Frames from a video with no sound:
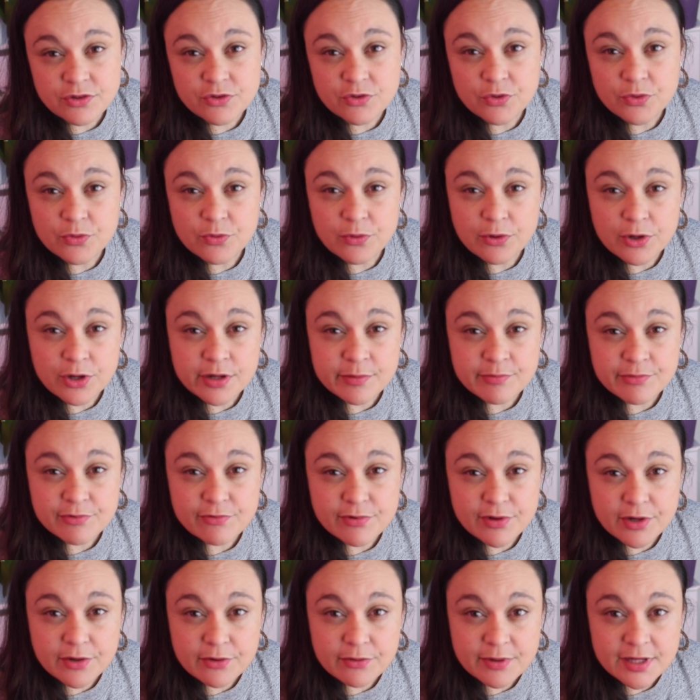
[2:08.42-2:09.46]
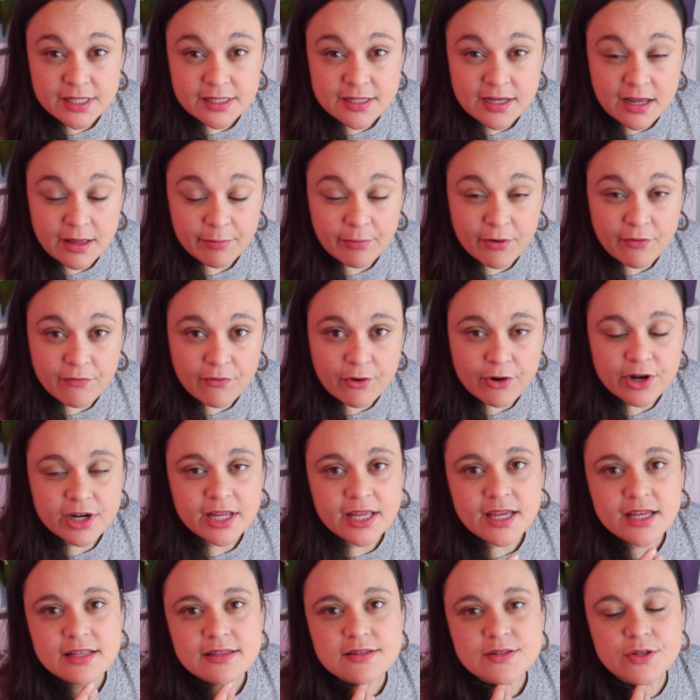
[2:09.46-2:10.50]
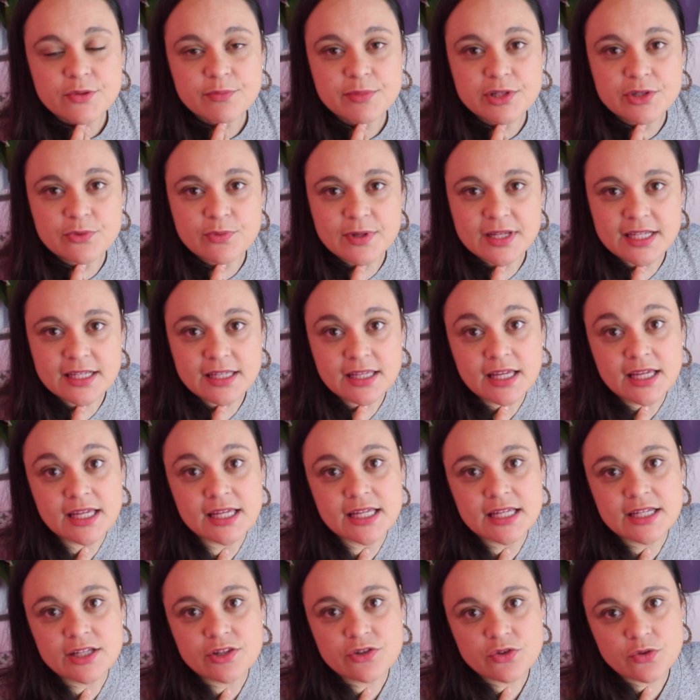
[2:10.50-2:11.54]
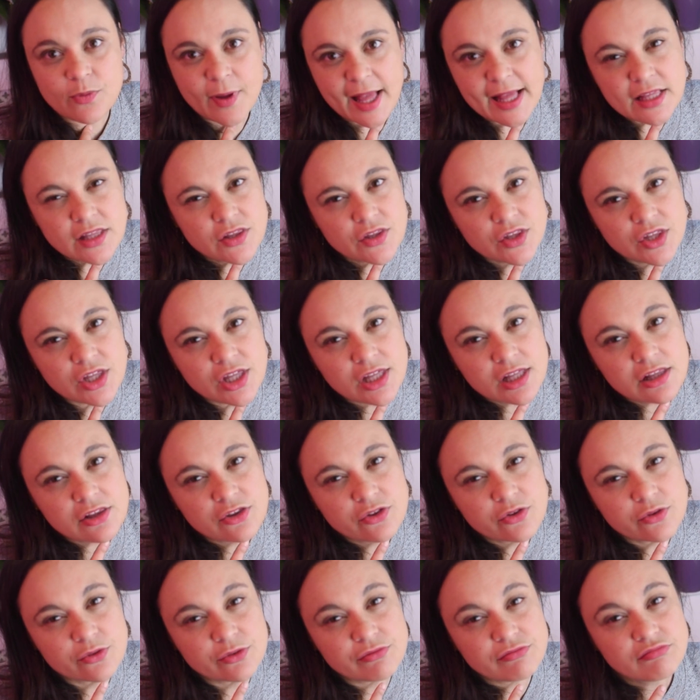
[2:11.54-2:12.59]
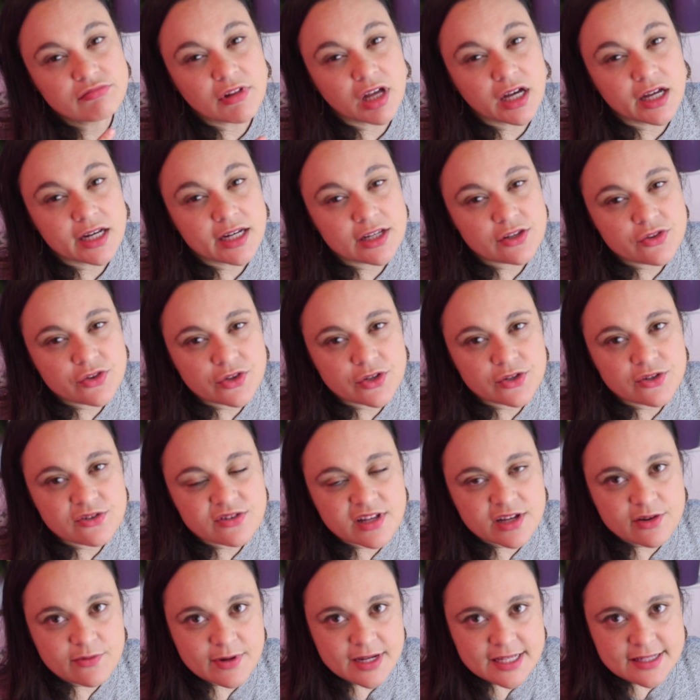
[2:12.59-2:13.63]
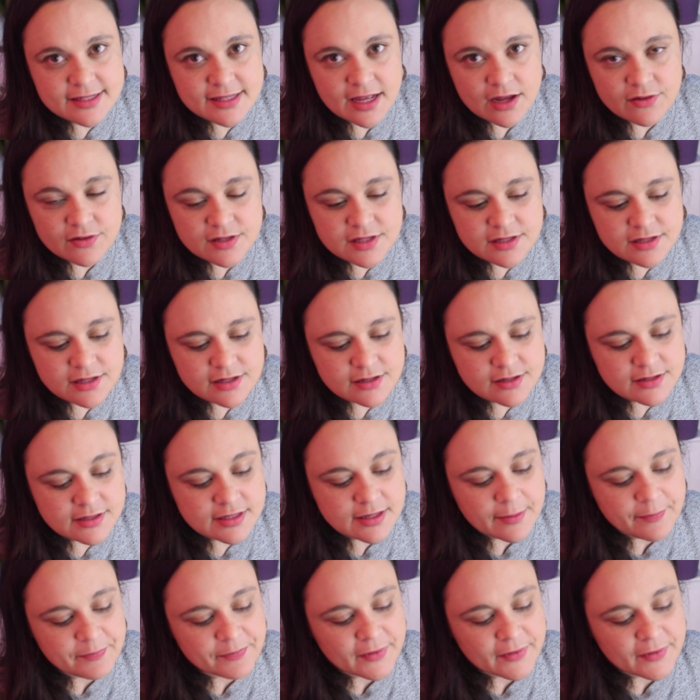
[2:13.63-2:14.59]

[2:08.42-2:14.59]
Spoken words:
to warm growing type of orchid, so between 20 to 32 degrees Celsius.